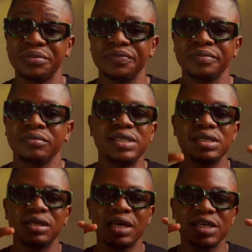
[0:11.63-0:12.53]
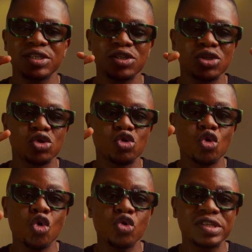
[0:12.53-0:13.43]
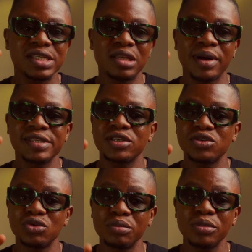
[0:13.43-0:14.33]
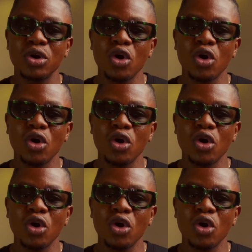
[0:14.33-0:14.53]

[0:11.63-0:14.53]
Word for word: be it that slow cinematic zoom